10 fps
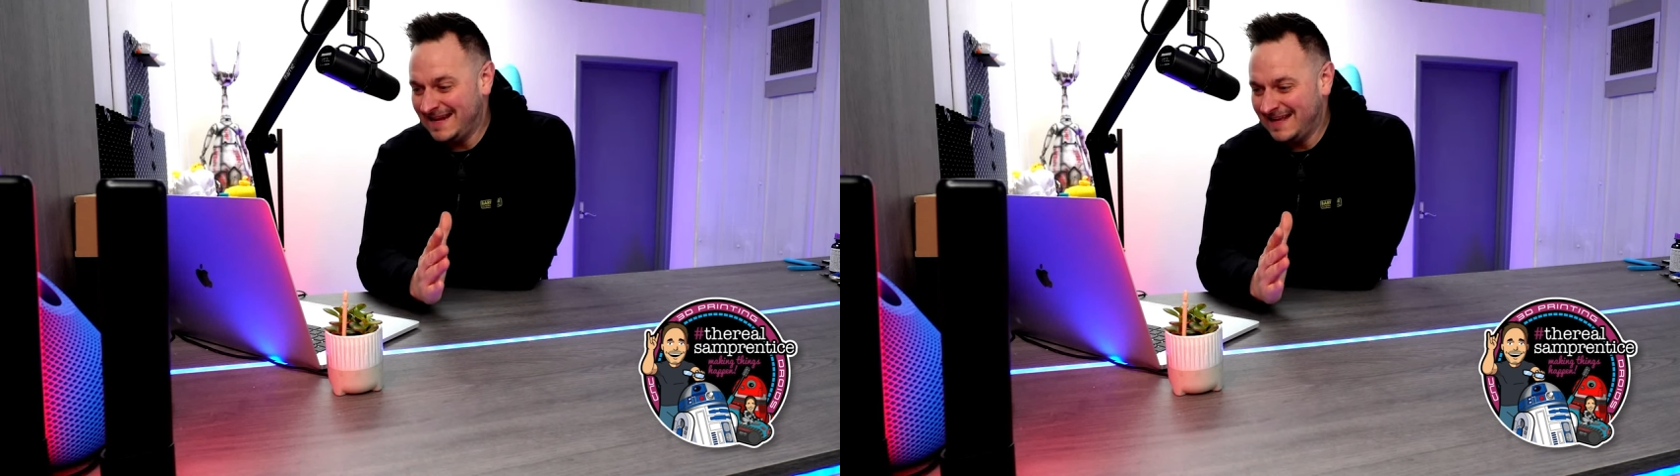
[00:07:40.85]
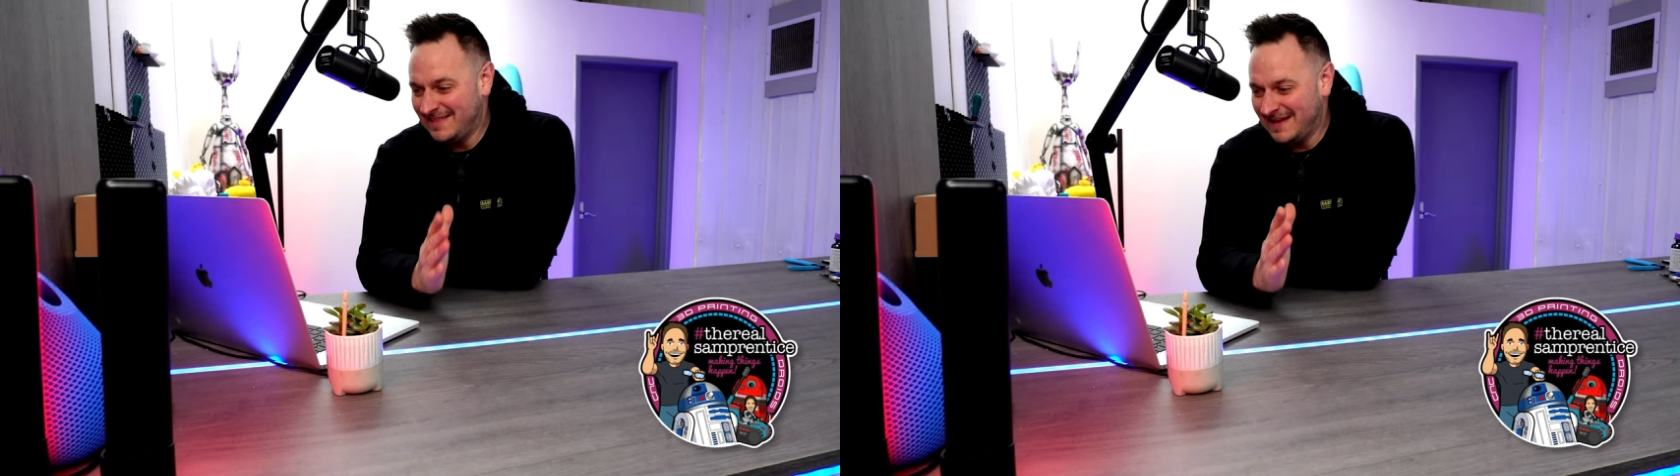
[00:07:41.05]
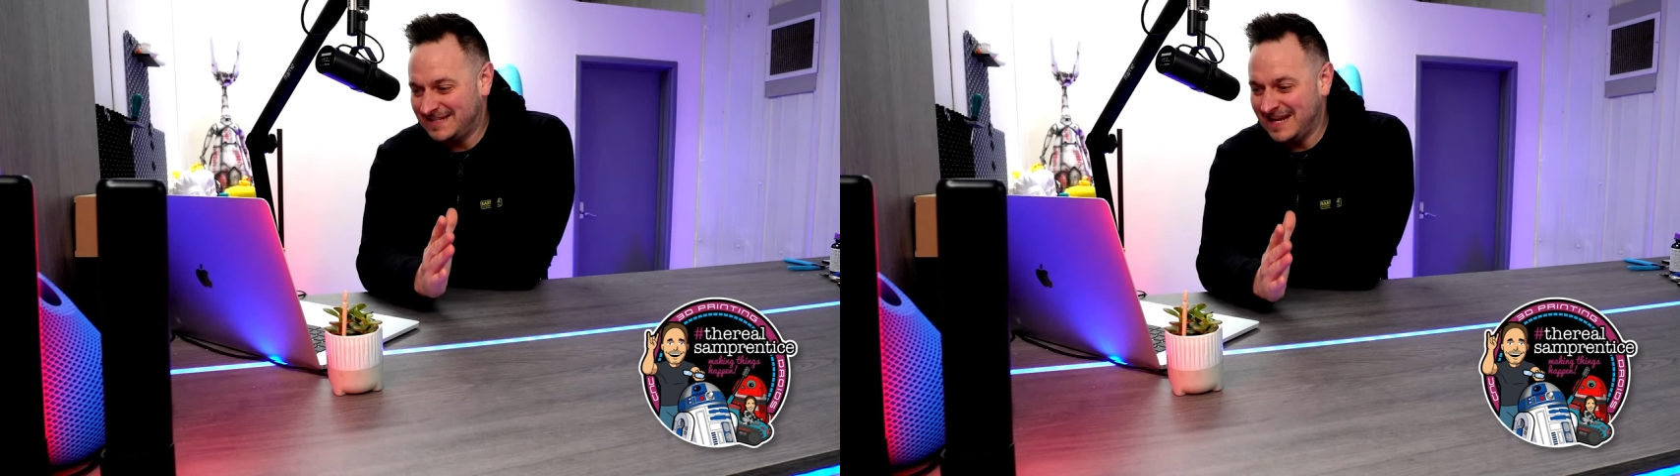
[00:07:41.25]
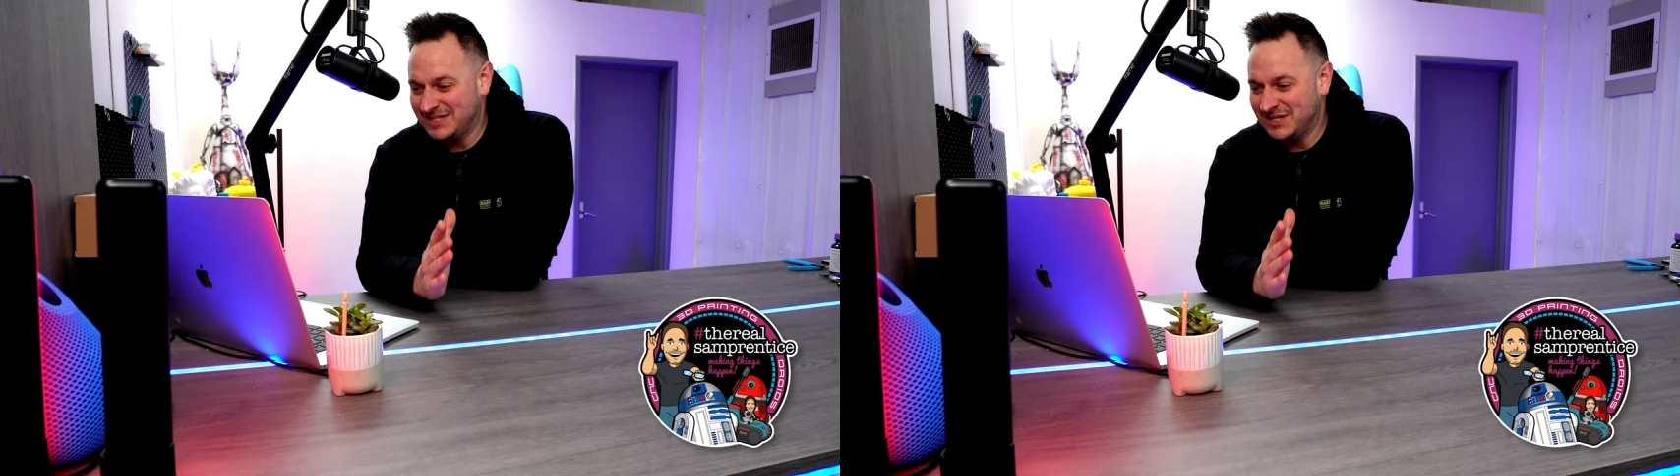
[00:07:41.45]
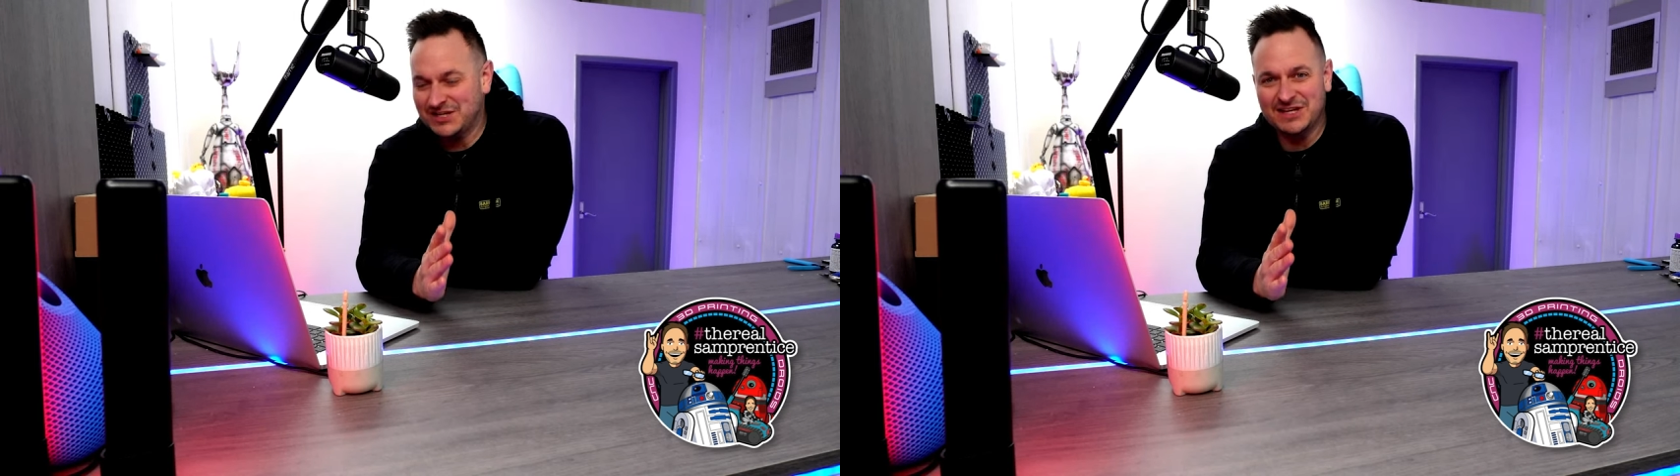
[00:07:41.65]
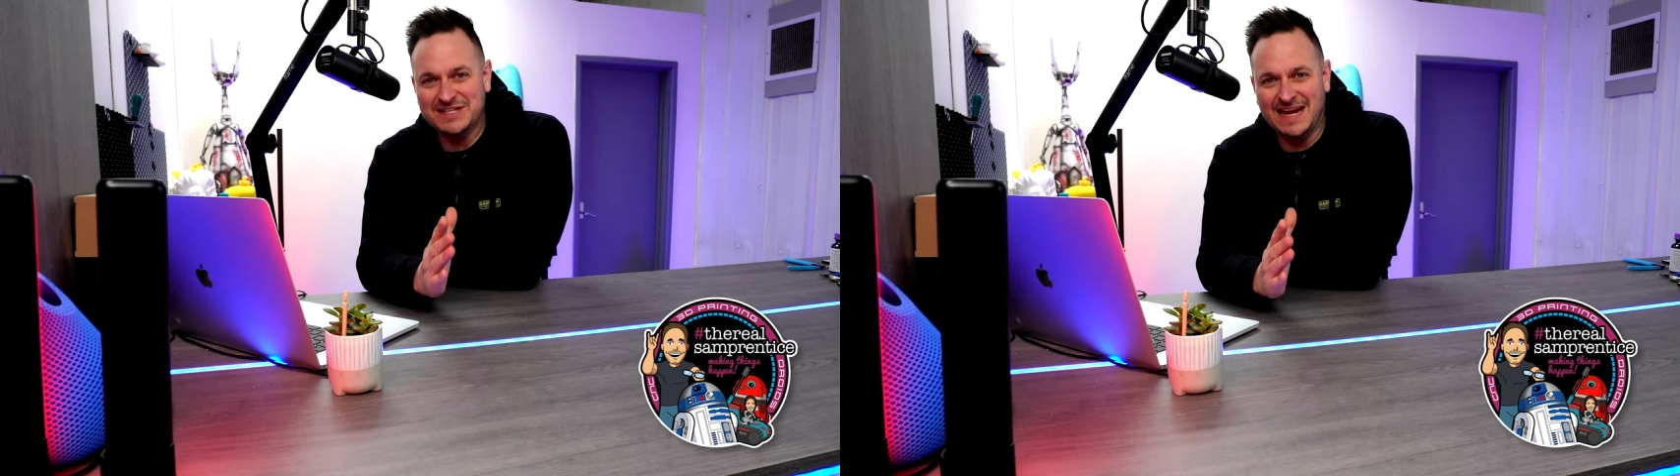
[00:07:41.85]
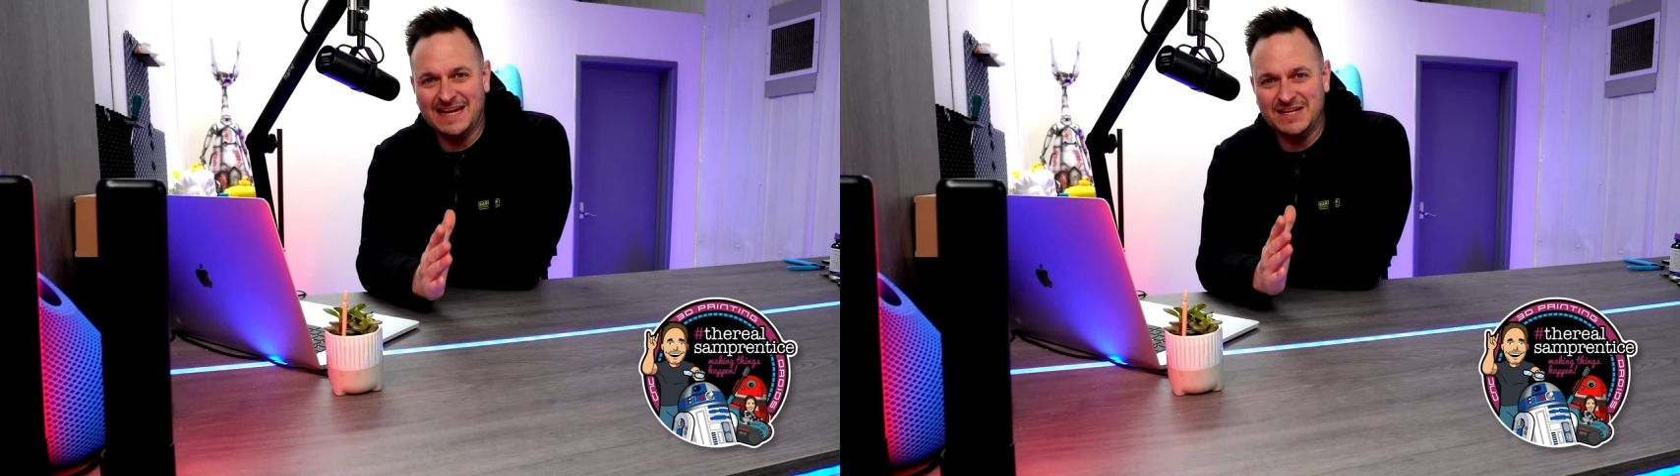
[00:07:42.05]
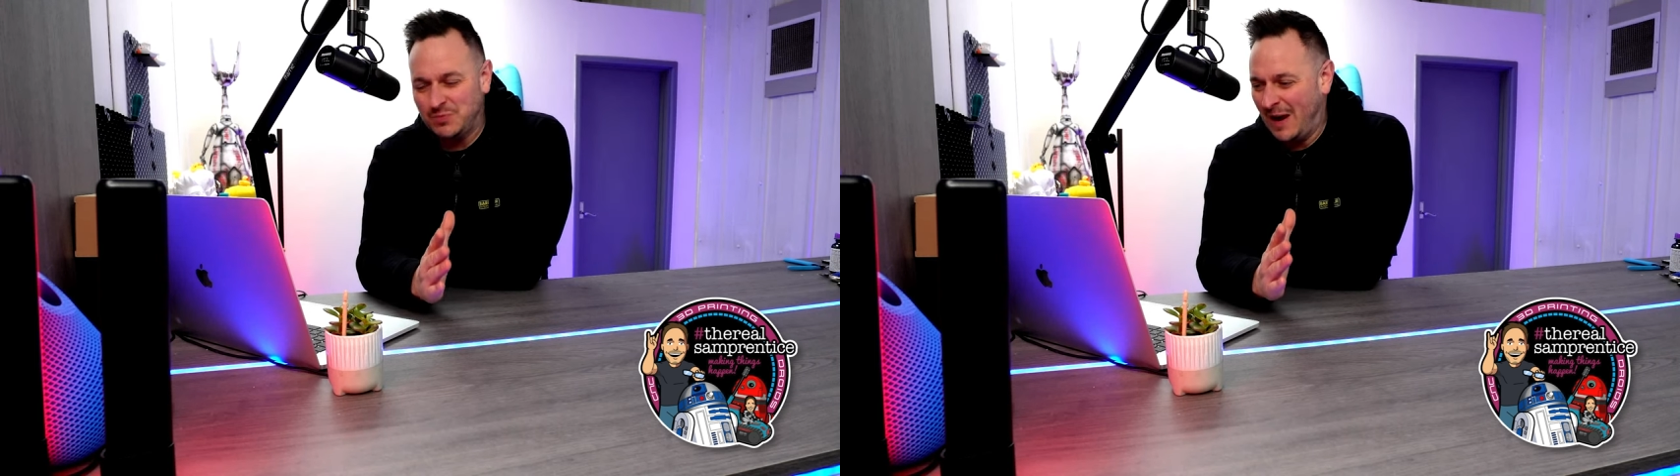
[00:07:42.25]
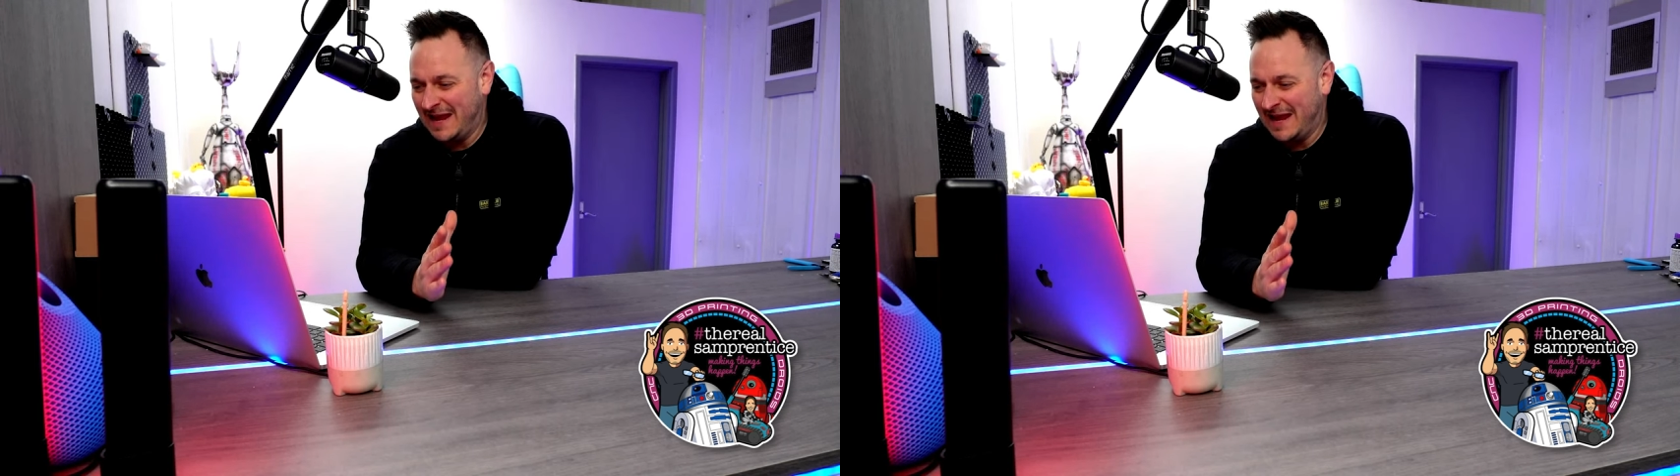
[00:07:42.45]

that desk is gonna take his weight.